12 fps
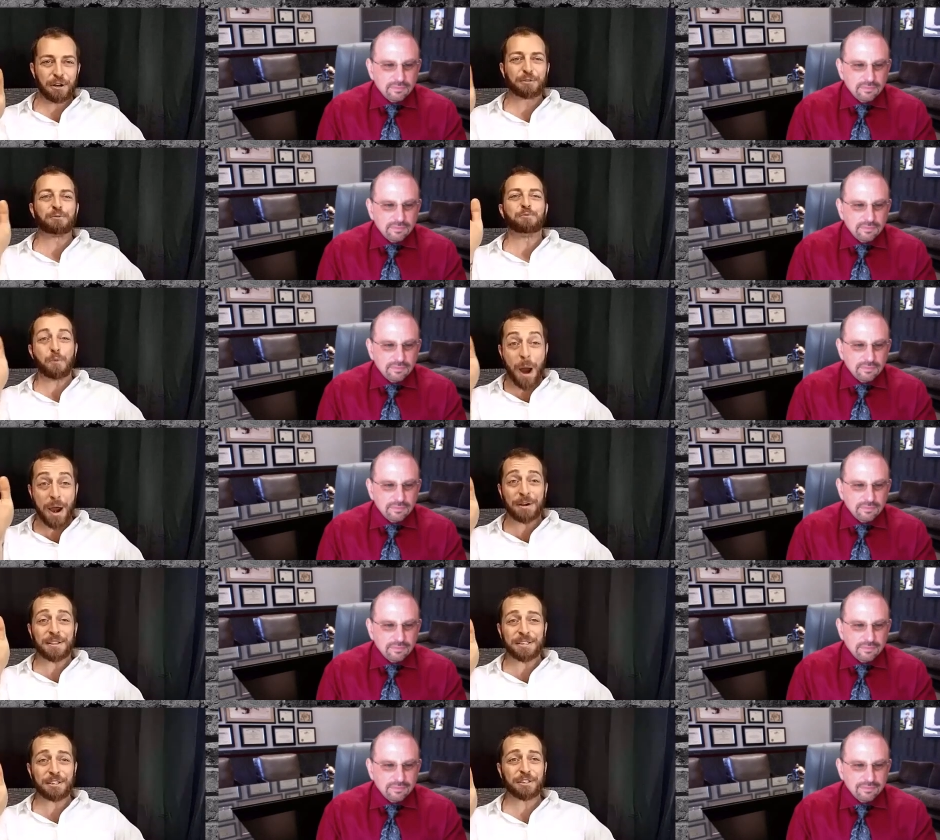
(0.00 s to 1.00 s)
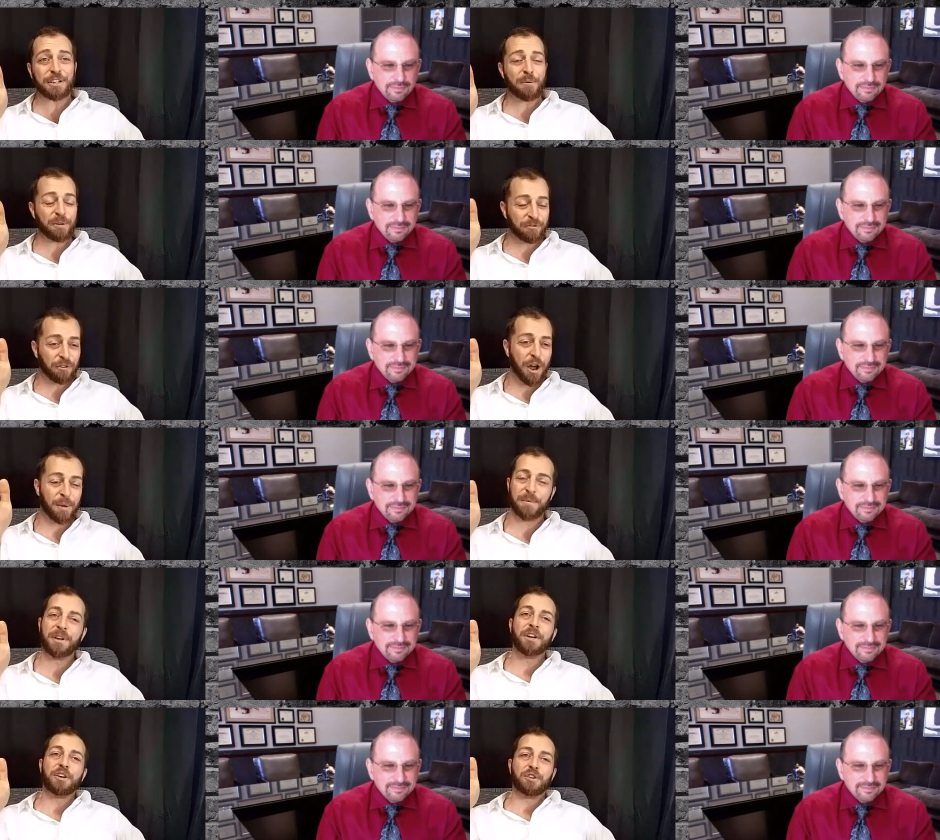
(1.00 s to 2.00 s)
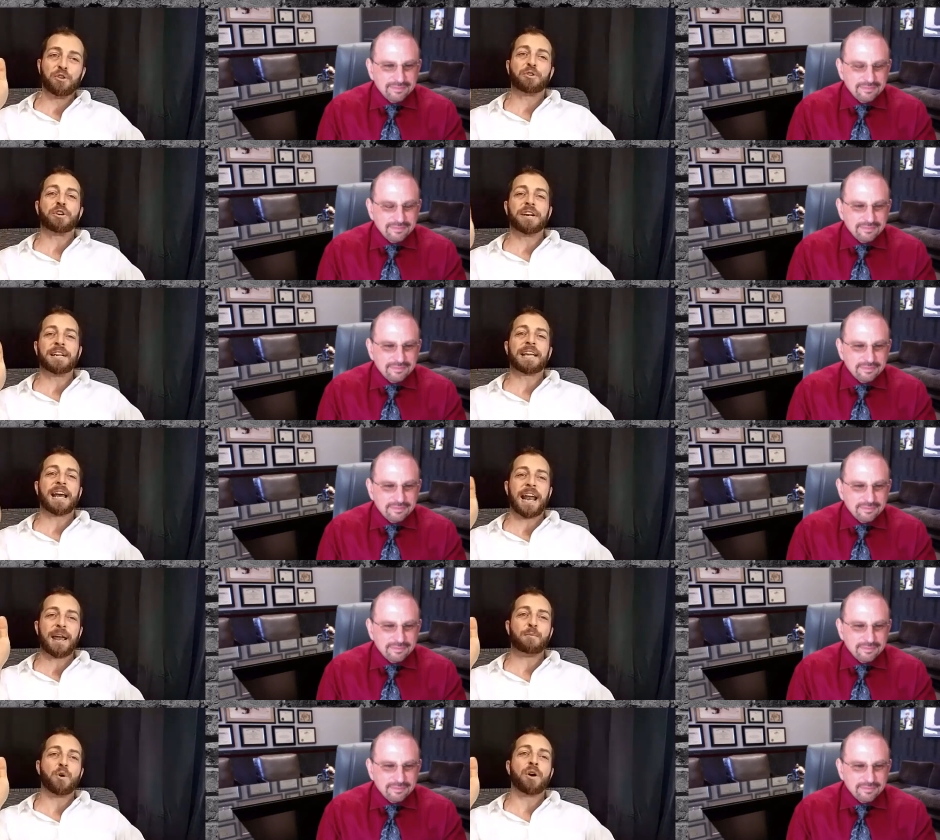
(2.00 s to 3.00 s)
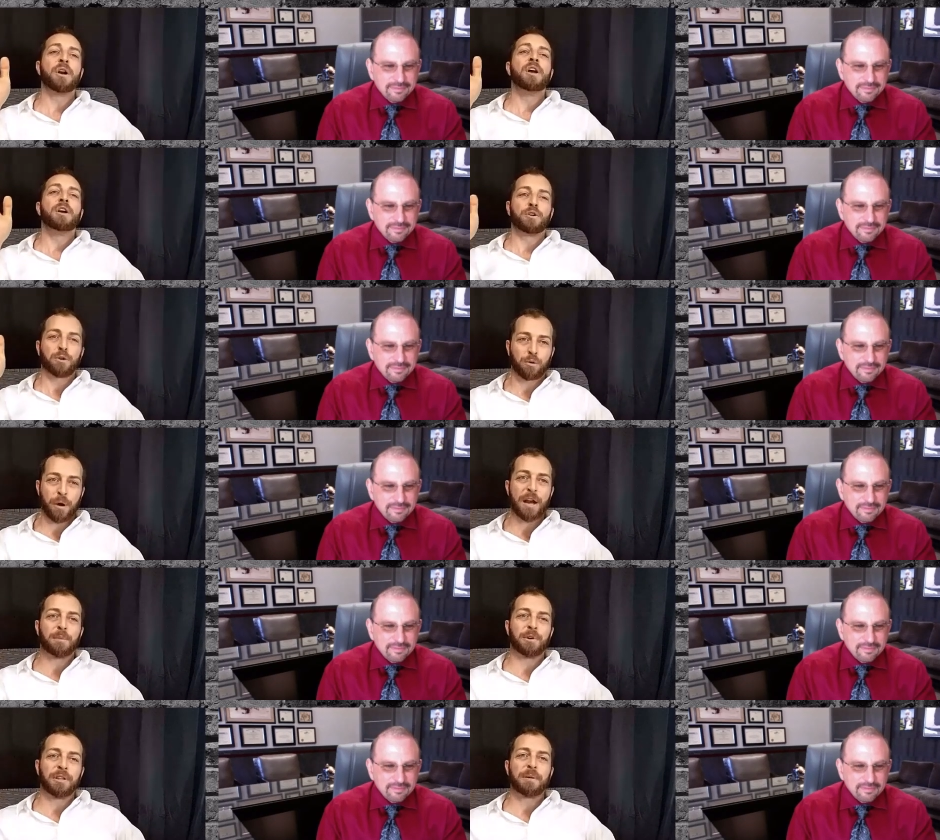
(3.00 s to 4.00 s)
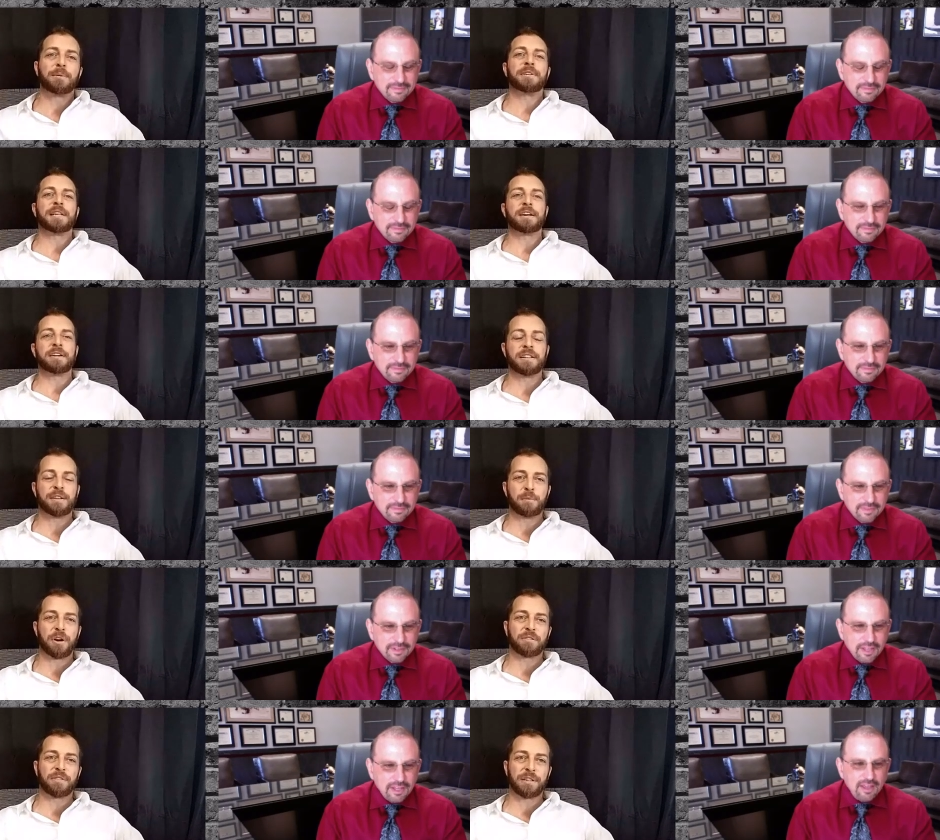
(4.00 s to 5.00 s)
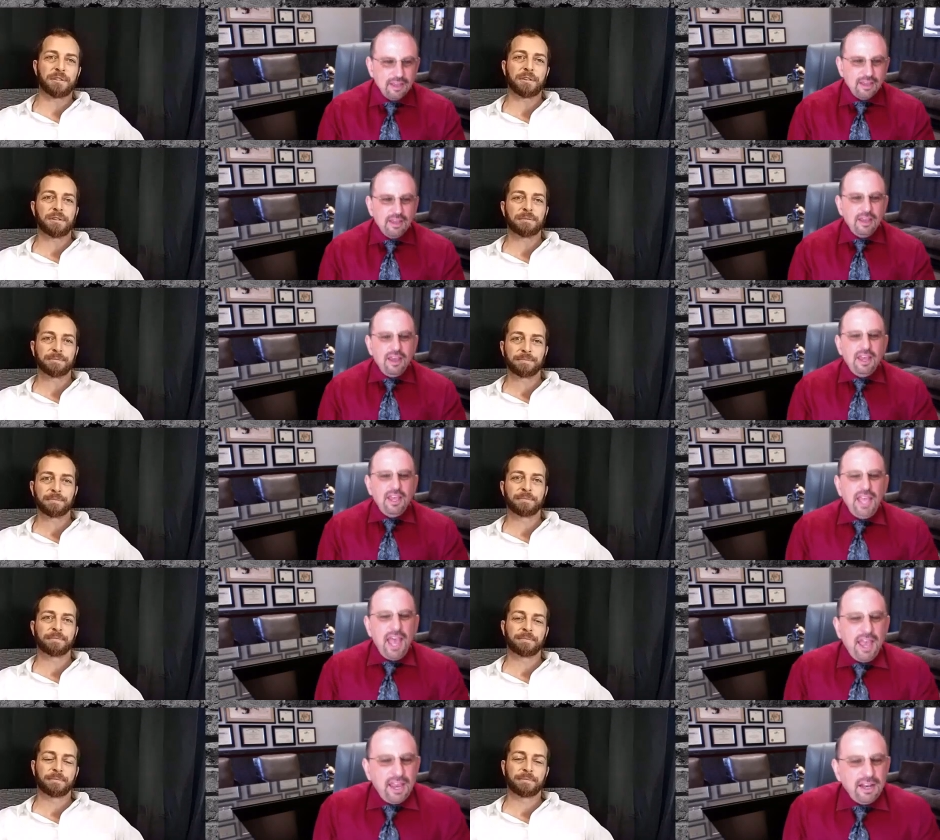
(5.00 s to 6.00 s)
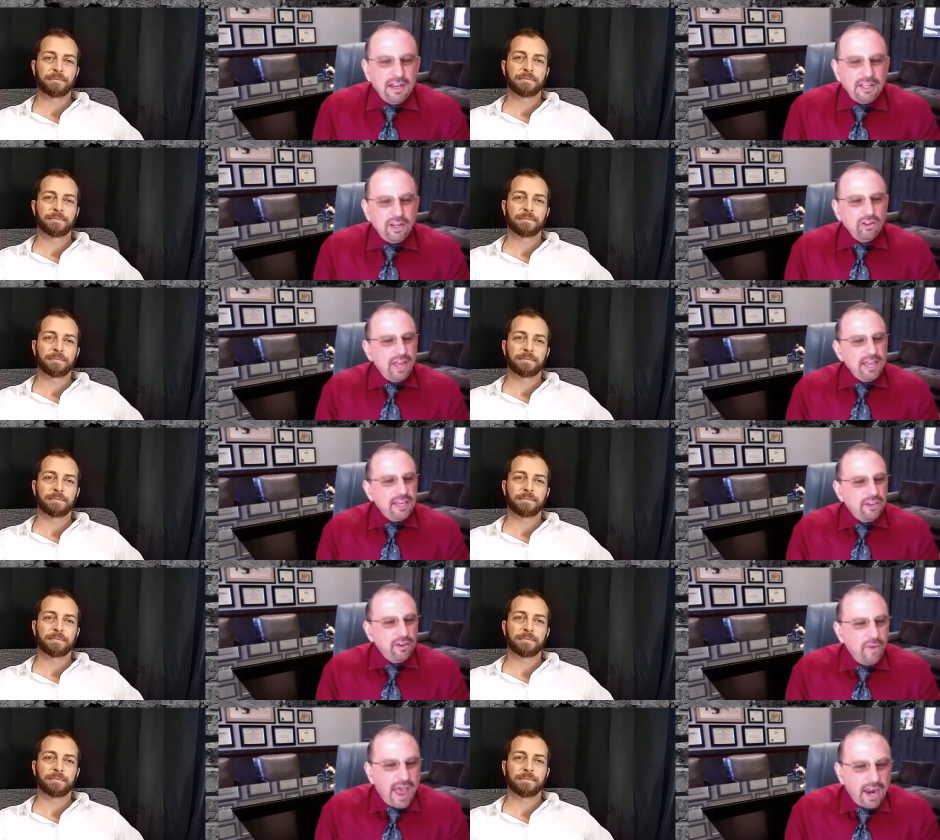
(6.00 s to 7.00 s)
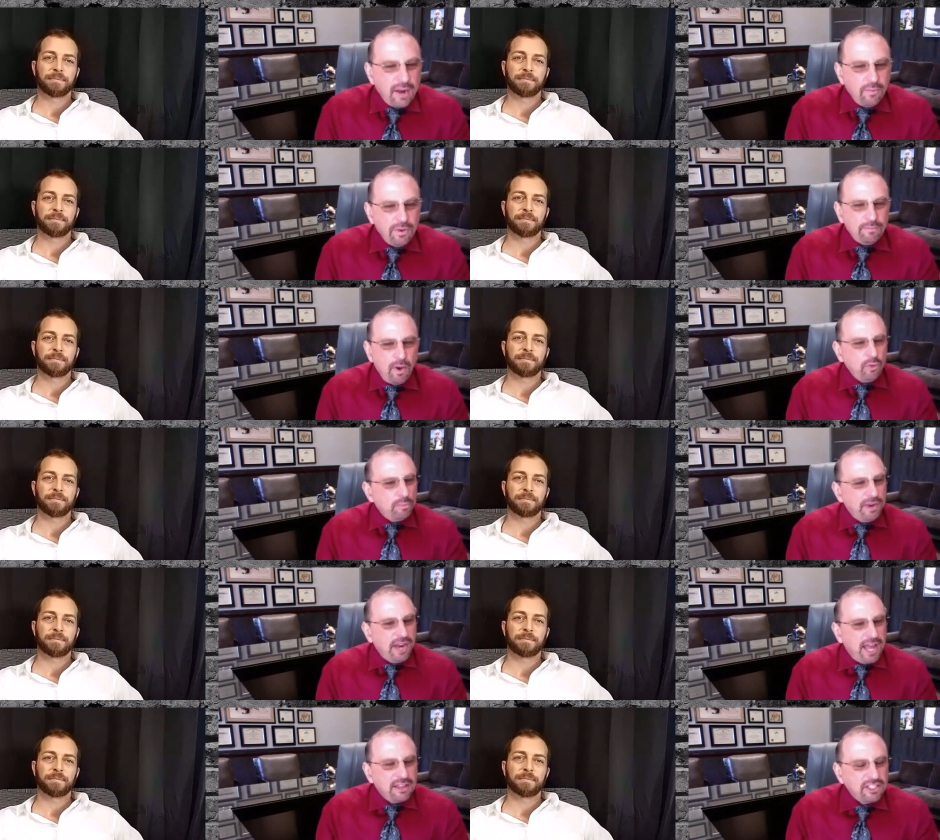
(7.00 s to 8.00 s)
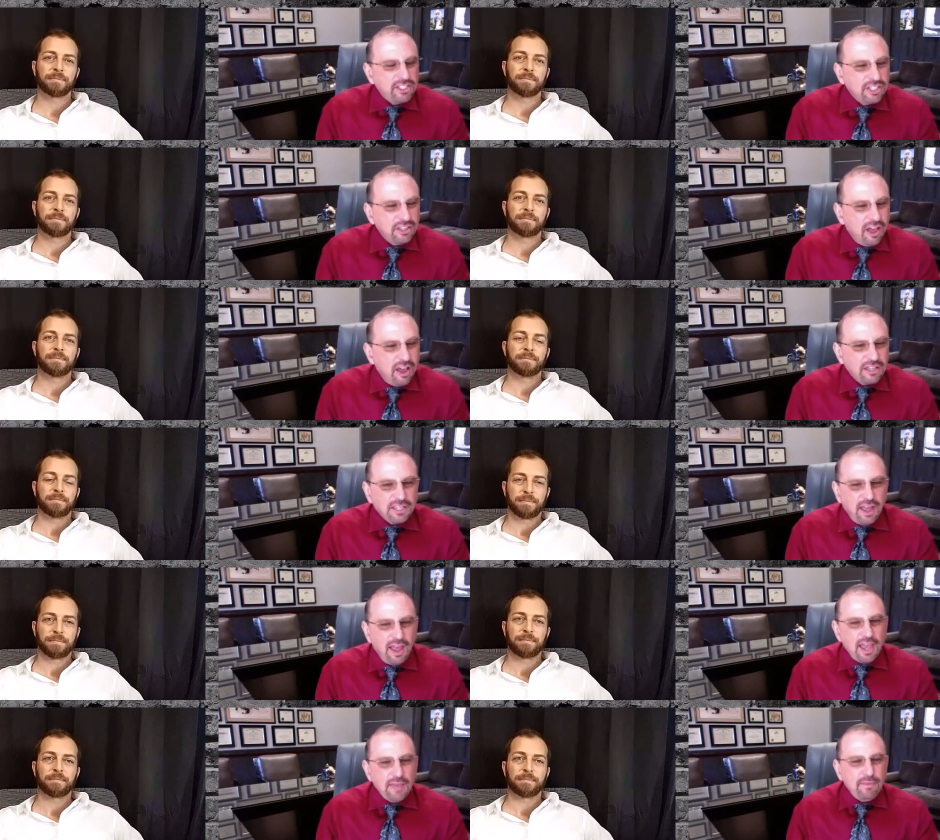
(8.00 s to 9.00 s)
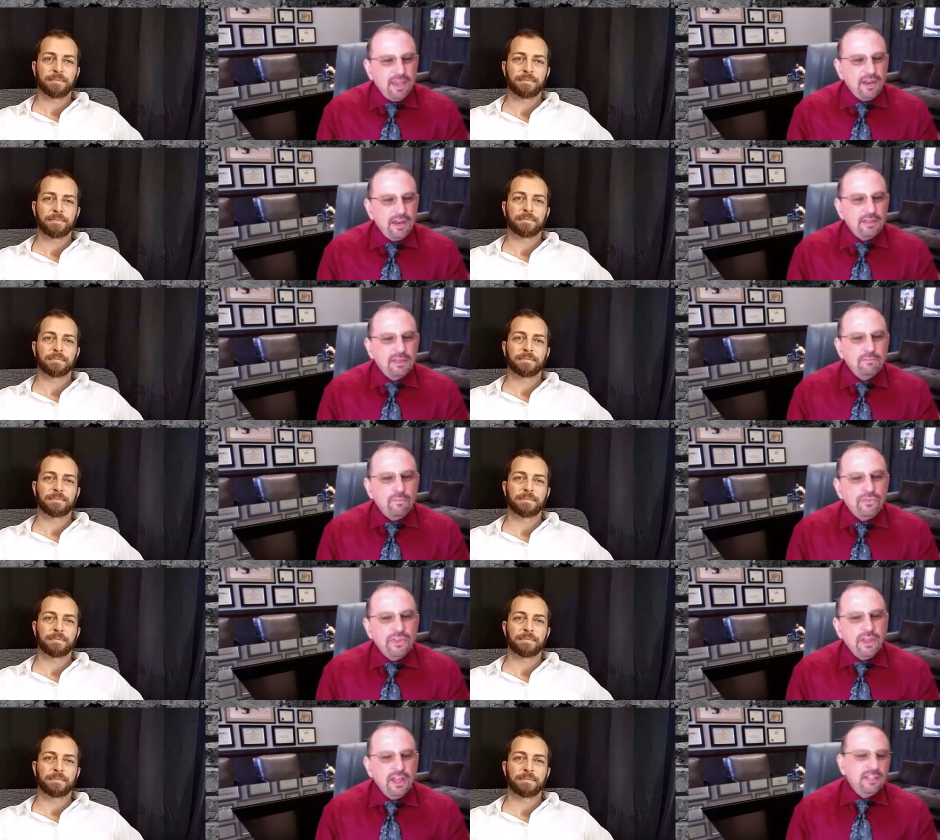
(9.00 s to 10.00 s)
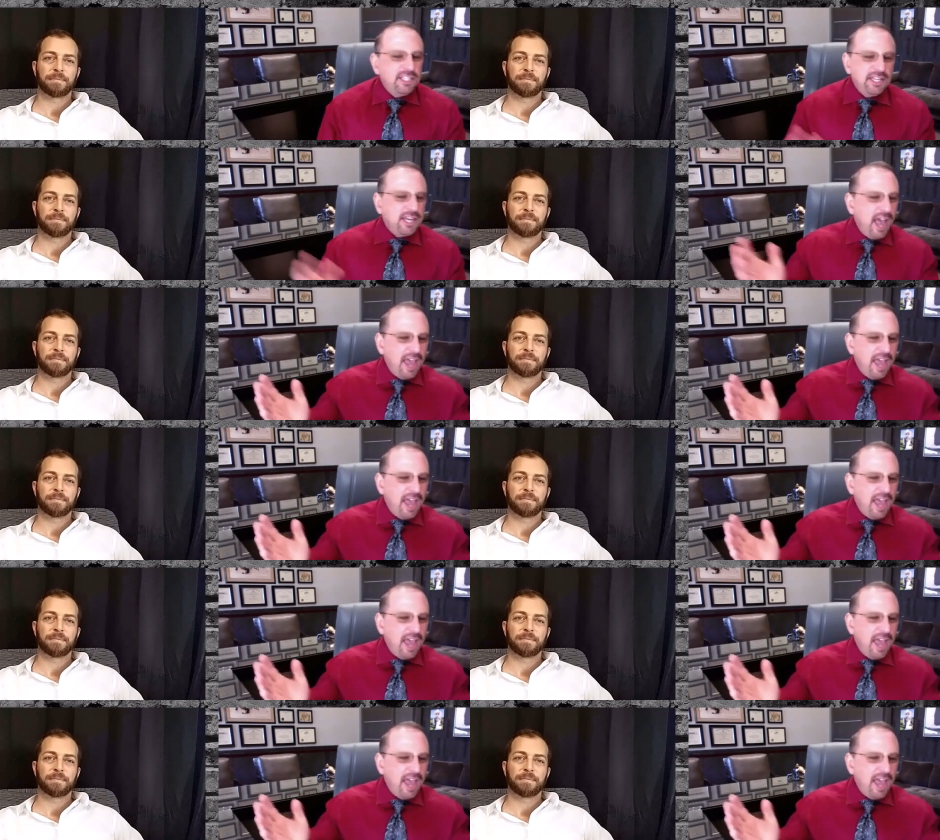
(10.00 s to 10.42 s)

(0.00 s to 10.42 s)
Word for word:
Speaker 1: knows where this is coming from, you couldn't get a more credible libertarian than Marc Victor.
Speaker 2: Yeah, and you know, like you, Adam, we've both been at this a long time. And the, see, the guy